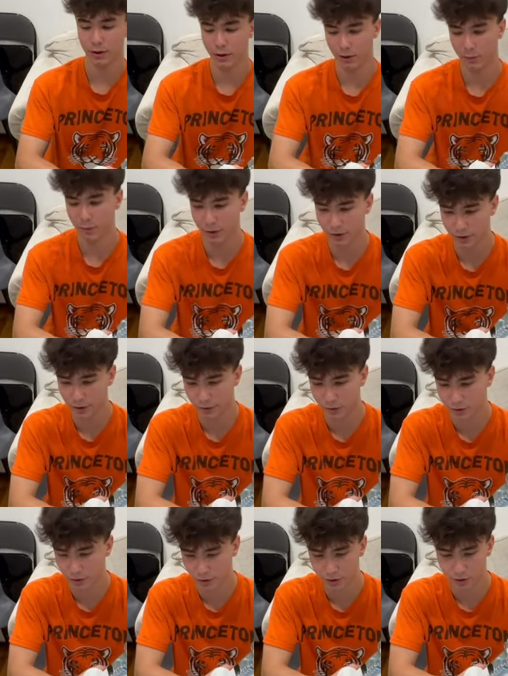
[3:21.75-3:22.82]
compared to a
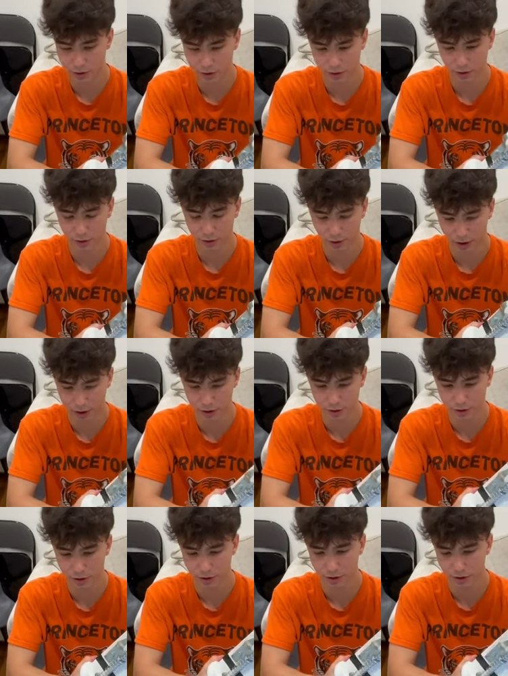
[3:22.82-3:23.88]
traditional
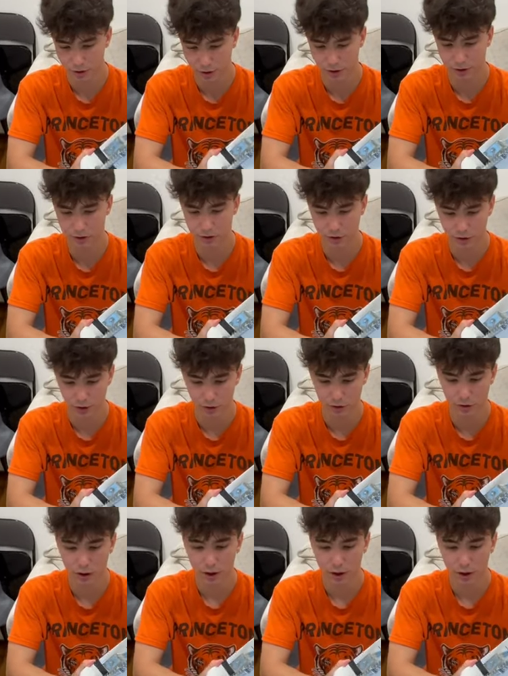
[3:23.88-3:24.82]
engine ejection charge